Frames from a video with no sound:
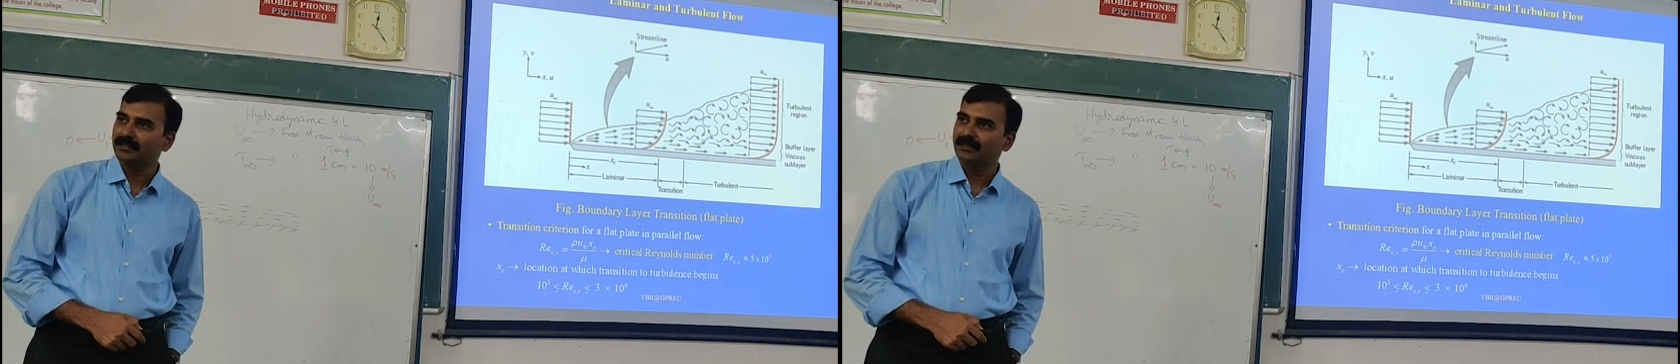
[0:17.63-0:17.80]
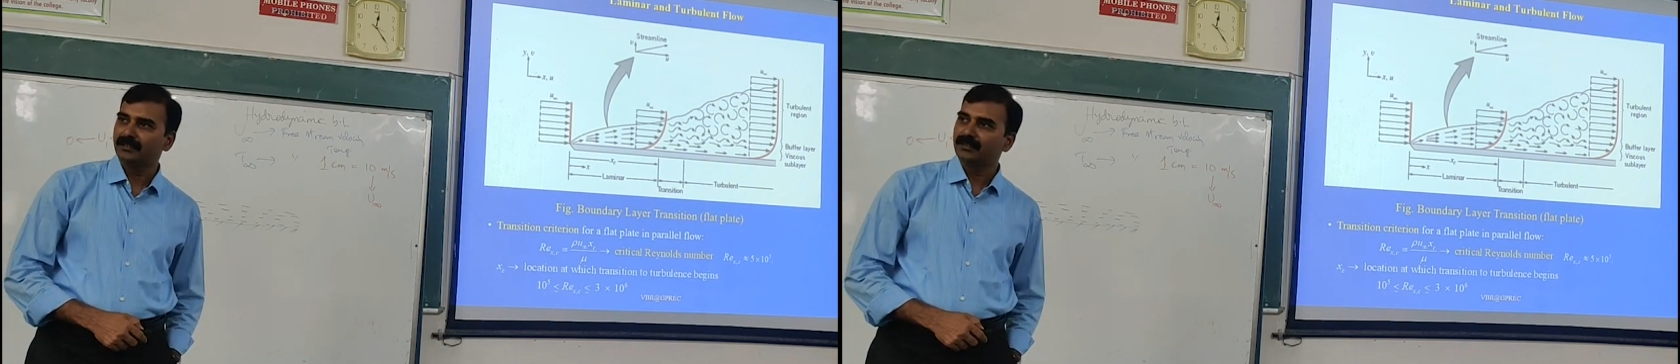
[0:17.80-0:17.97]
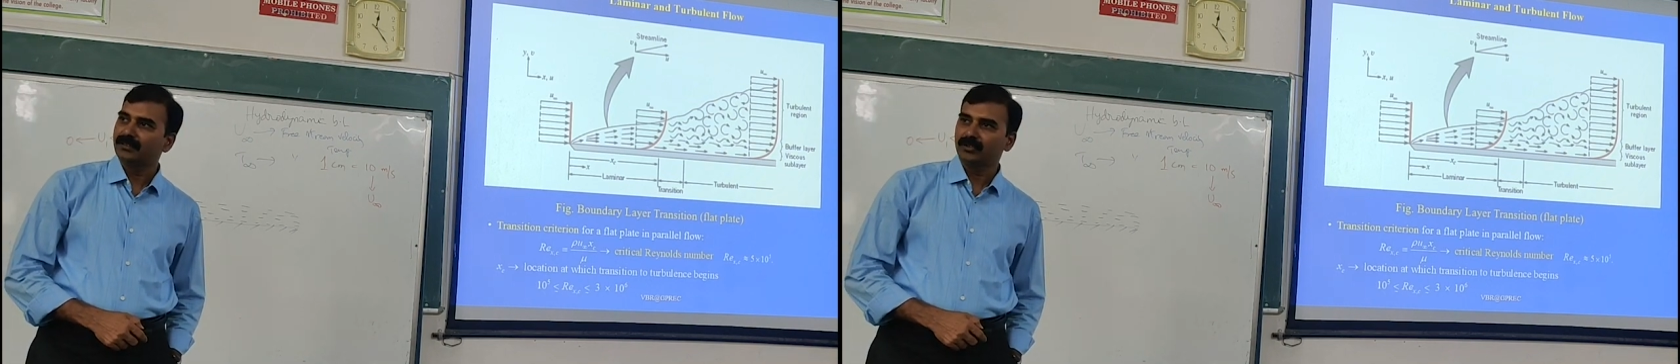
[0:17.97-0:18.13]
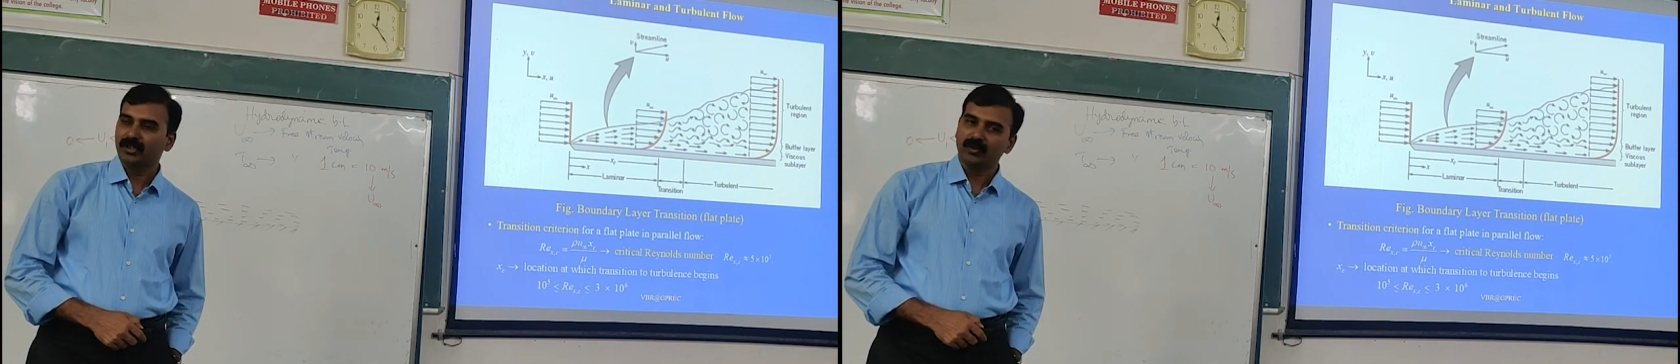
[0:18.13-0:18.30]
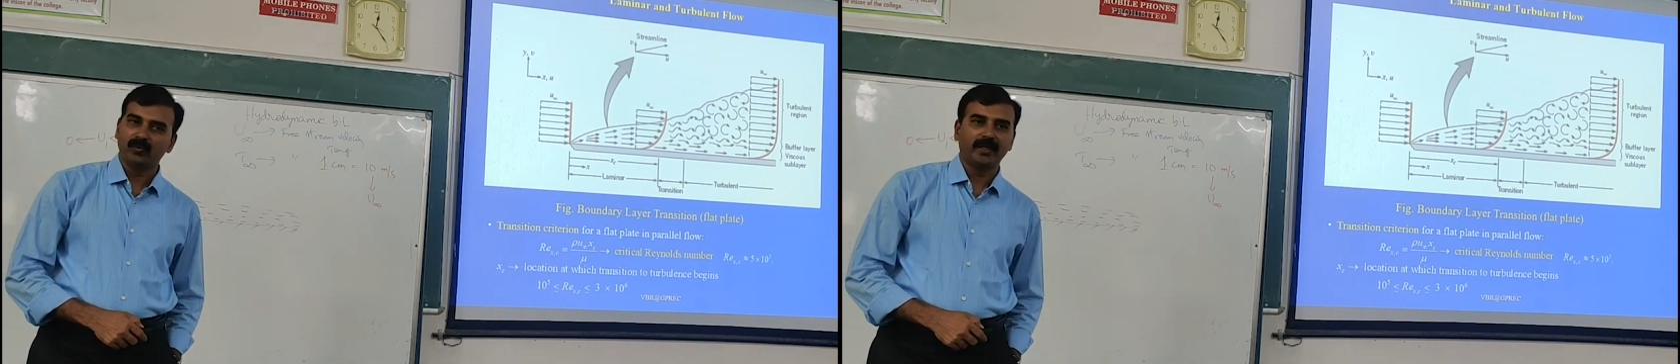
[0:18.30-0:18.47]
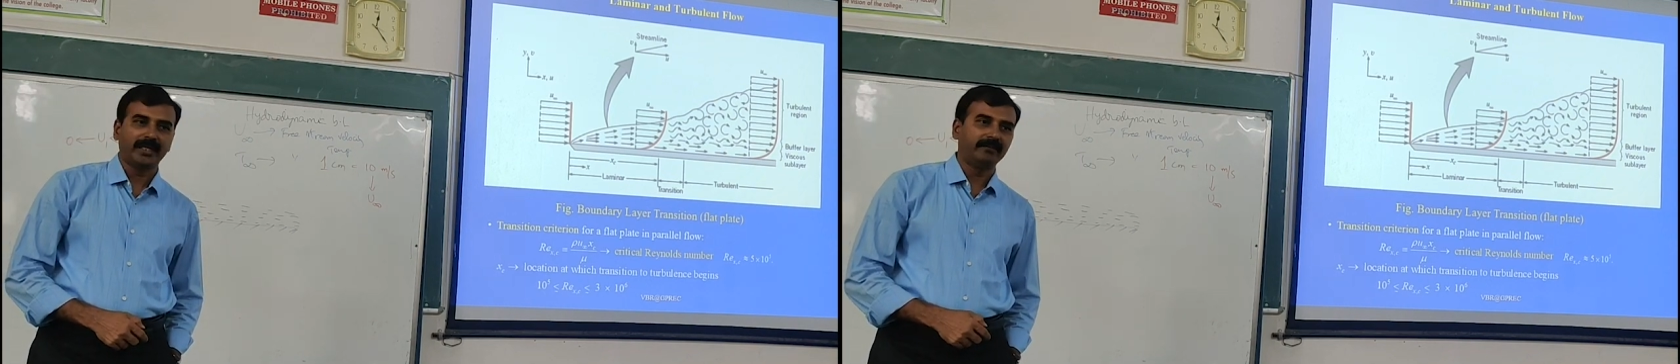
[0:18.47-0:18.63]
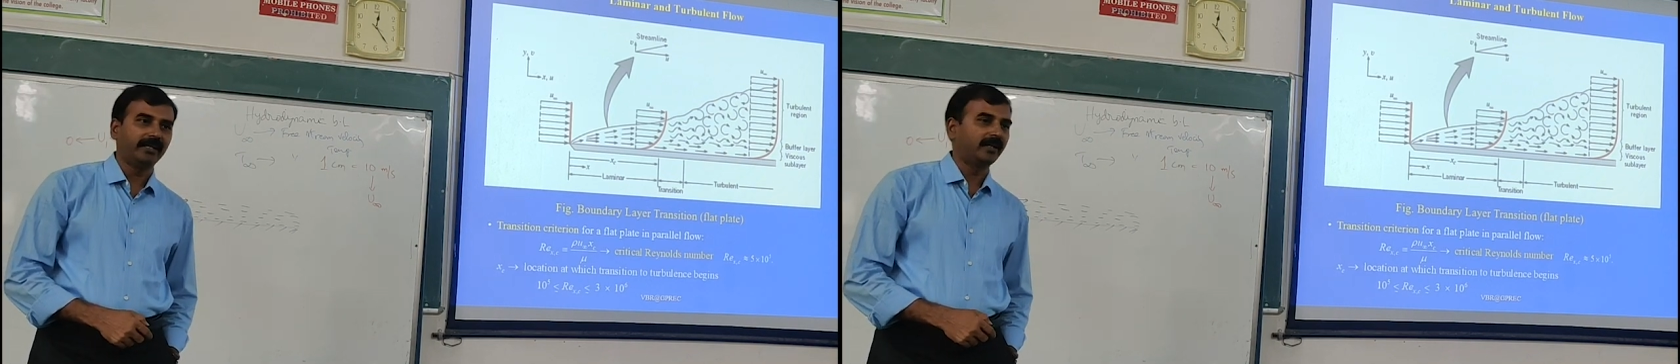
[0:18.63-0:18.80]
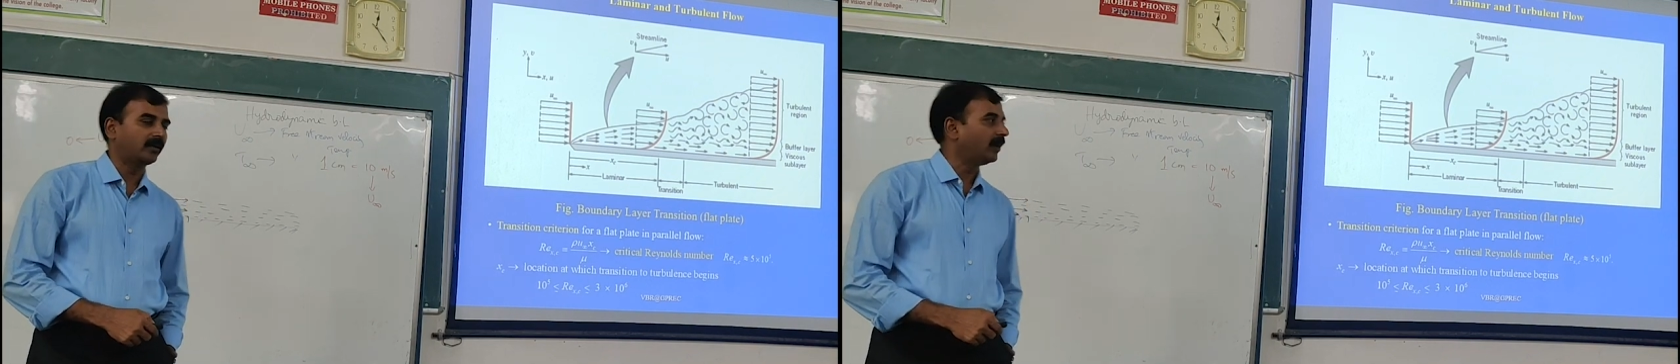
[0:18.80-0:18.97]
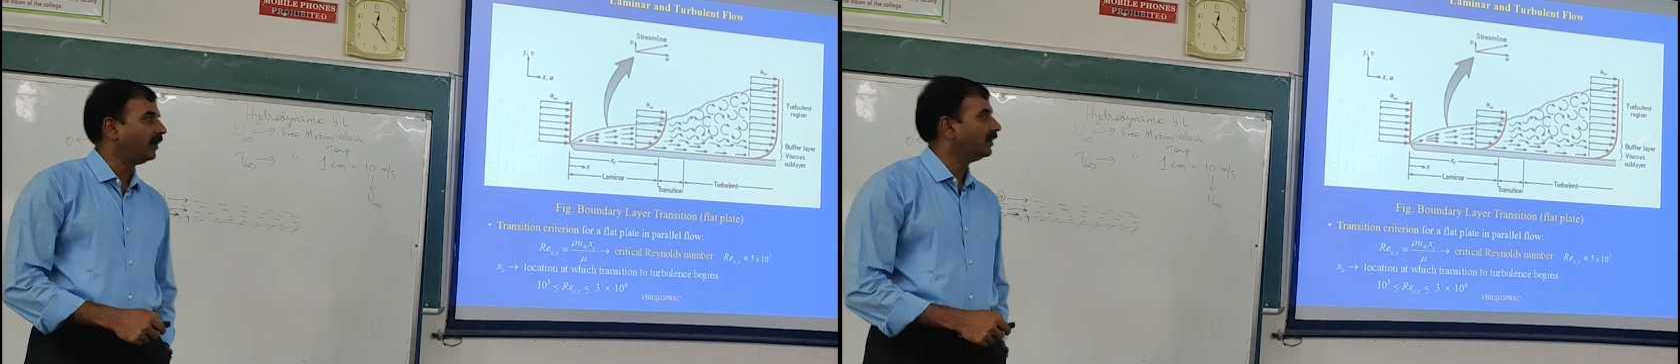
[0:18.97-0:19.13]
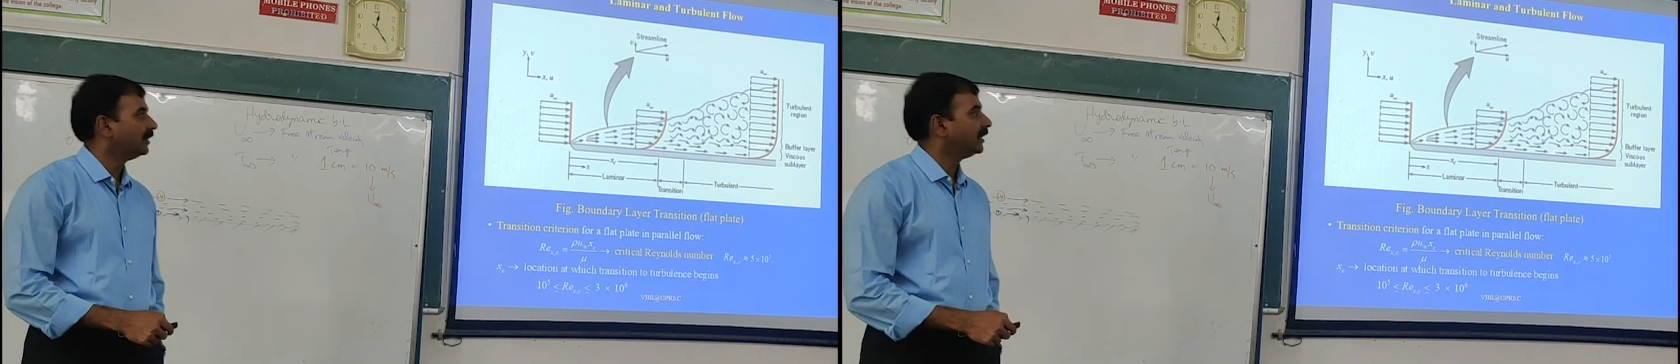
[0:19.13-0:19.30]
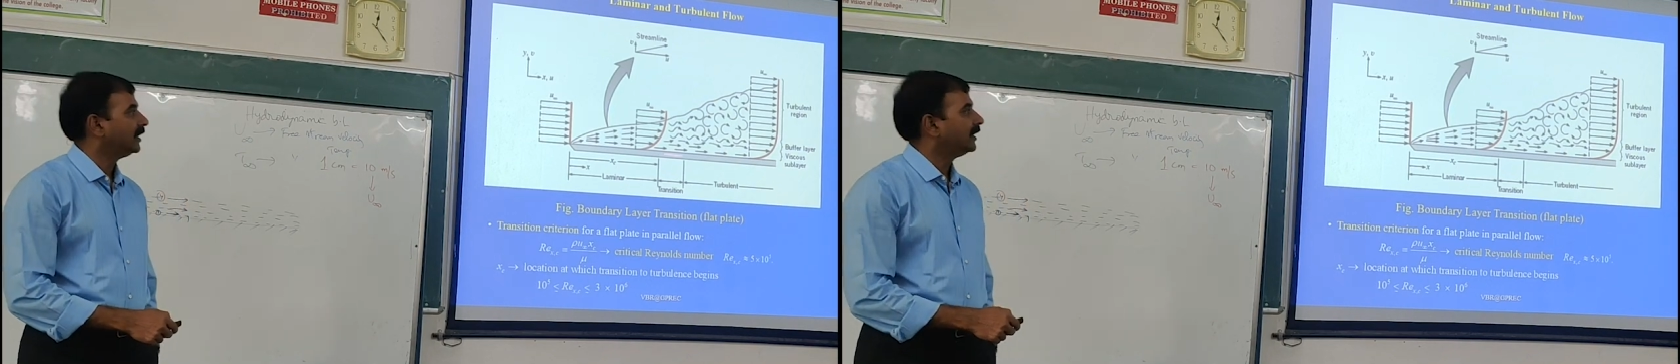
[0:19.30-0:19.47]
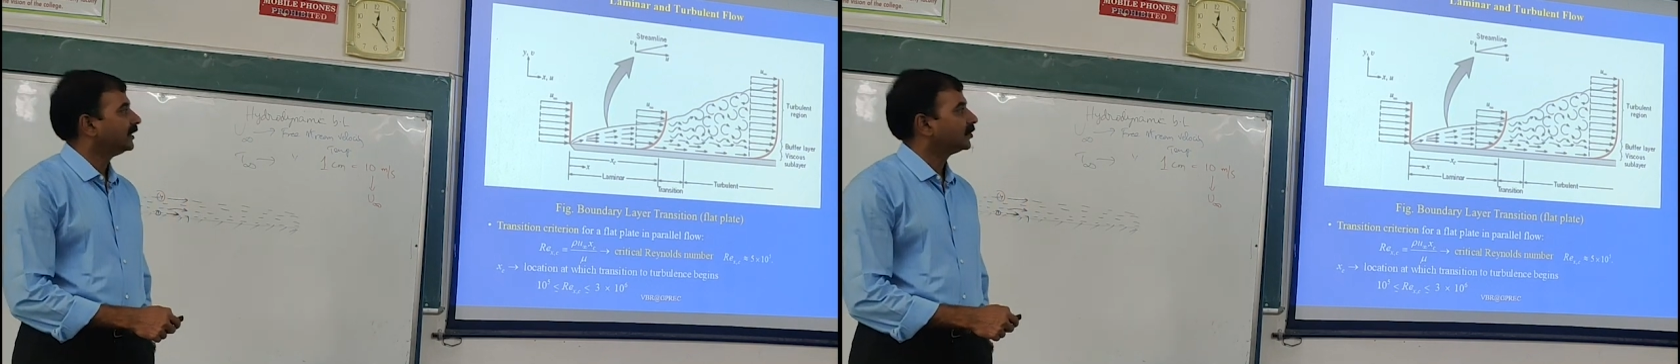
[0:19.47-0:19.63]
So you very well know.
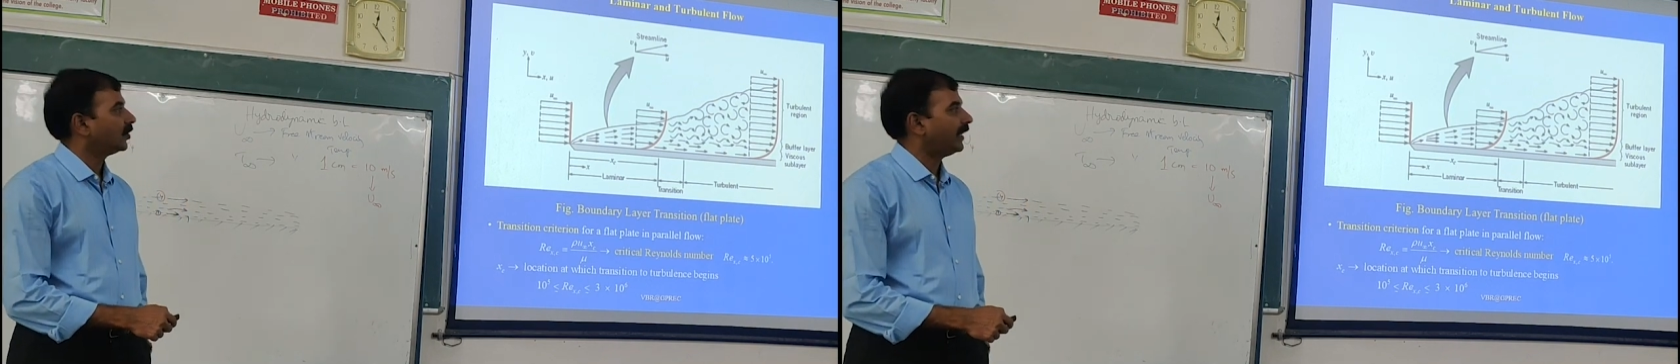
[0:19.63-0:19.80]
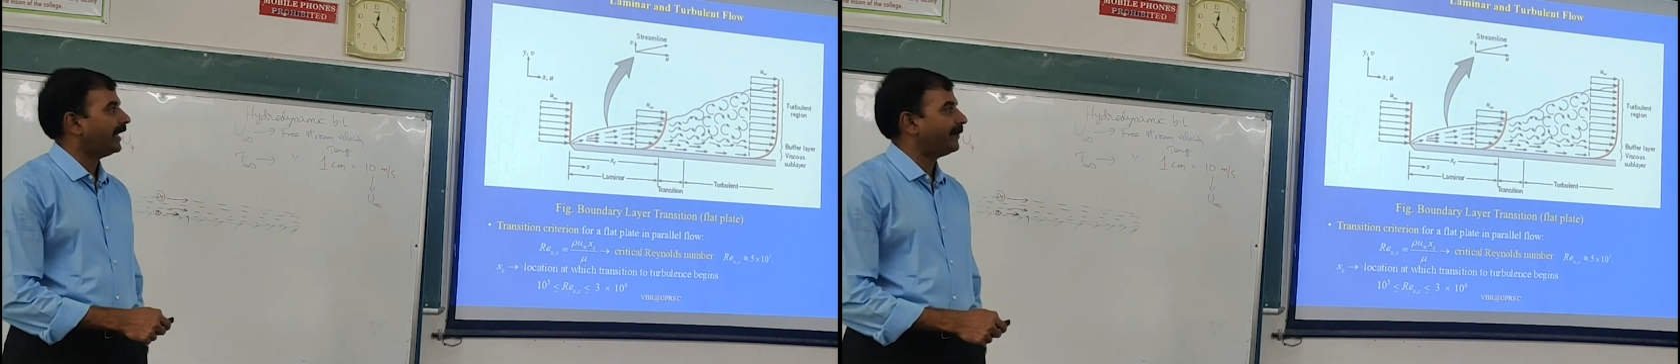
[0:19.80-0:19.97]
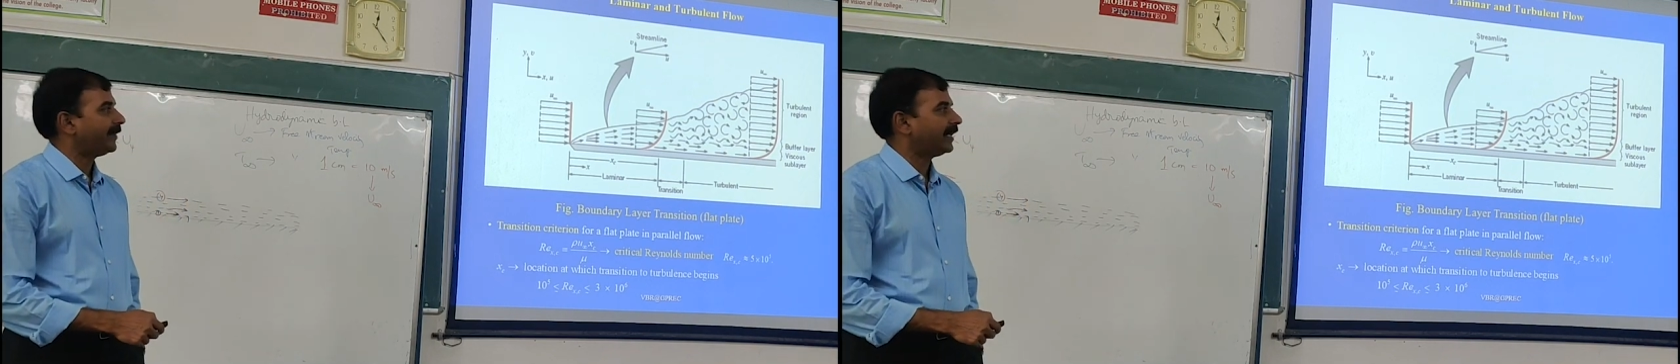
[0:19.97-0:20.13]
So laminar